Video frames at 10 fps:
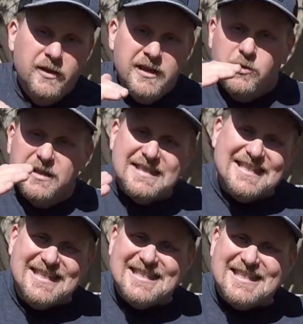they do a
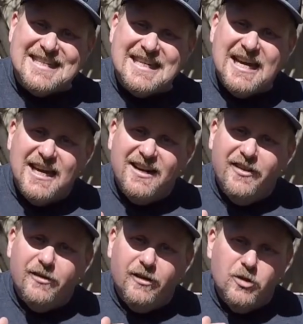C N C cut
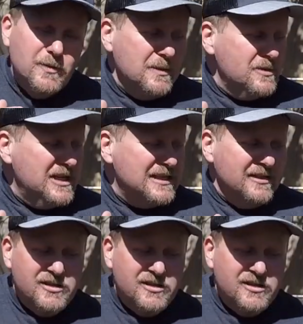on their aluminum jigs and their